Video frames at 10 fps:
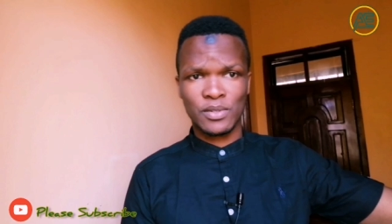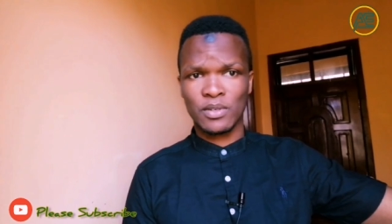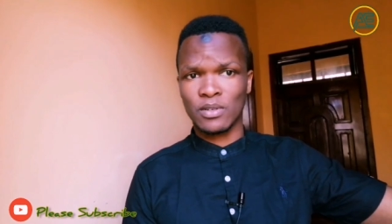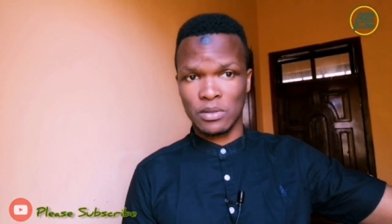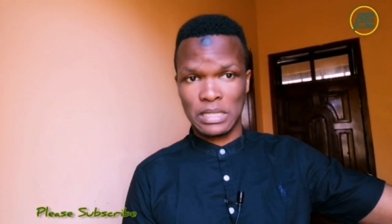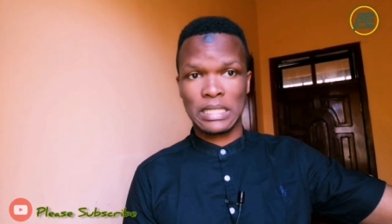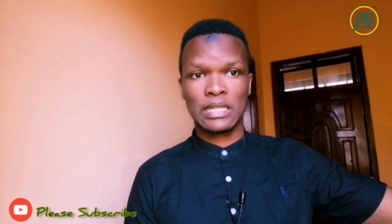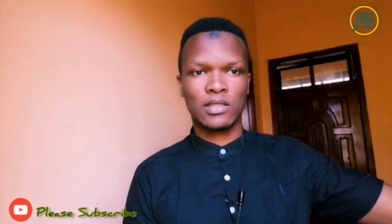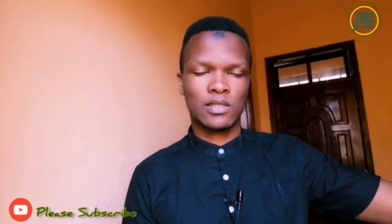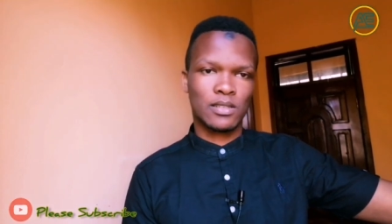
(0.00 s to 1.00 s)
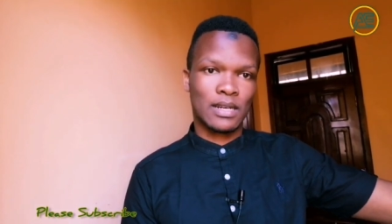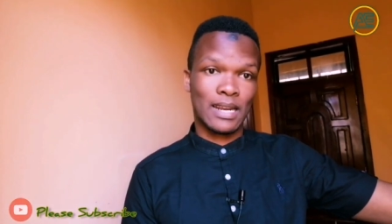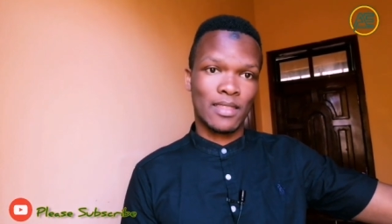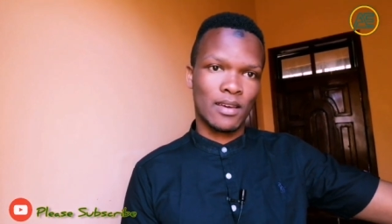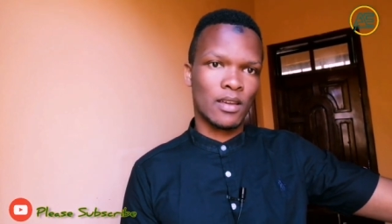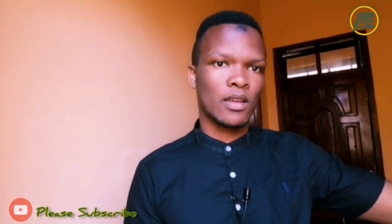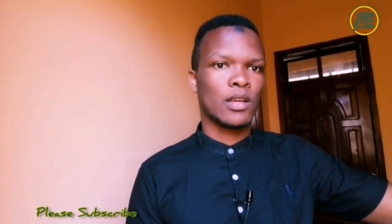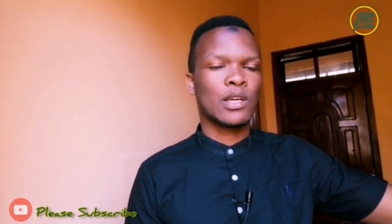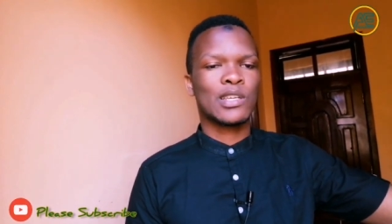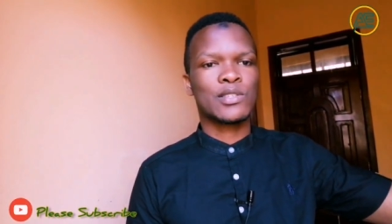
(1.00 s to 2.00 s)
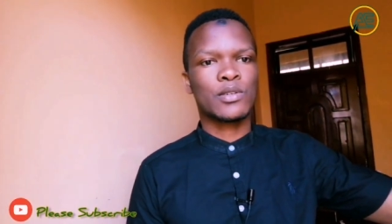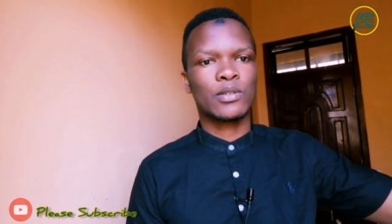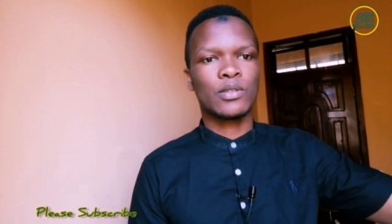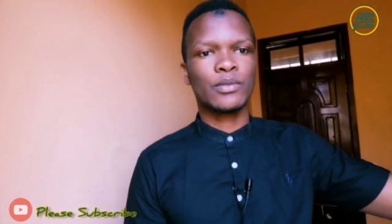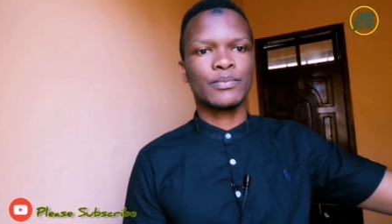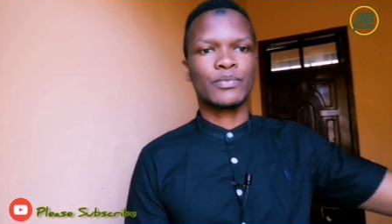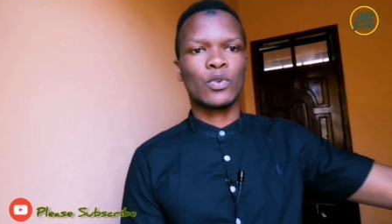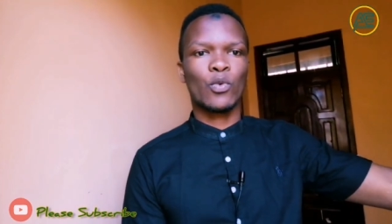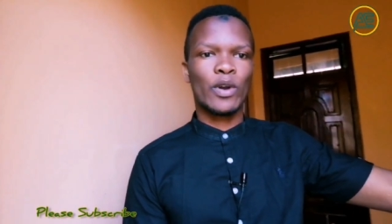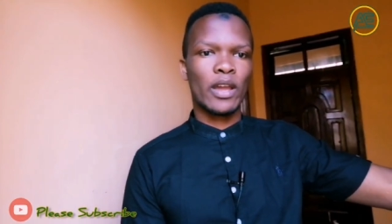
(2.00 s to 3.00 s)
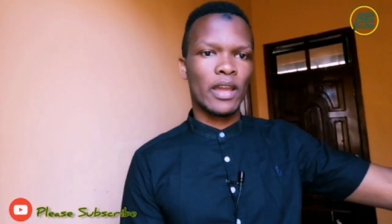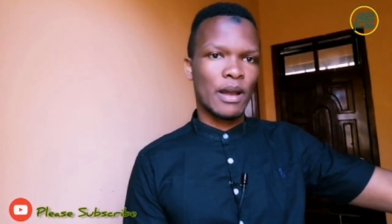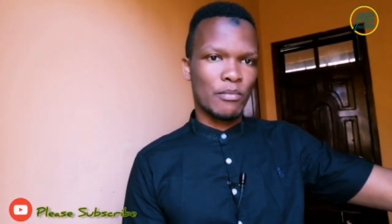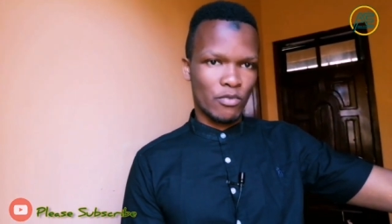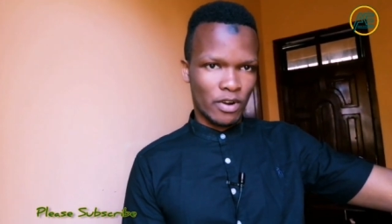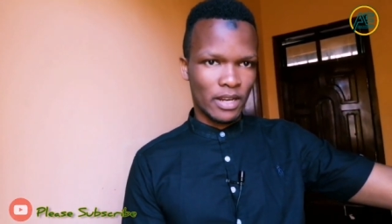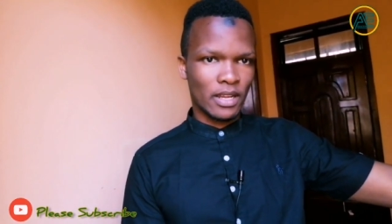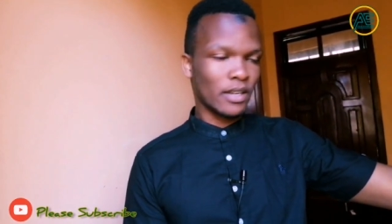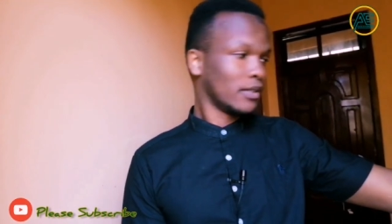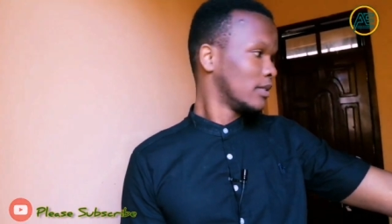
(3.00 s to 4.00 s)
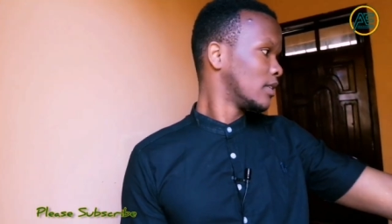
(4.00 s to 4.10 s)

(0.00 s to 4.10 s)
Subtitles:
or hotels rather. So where I am right now,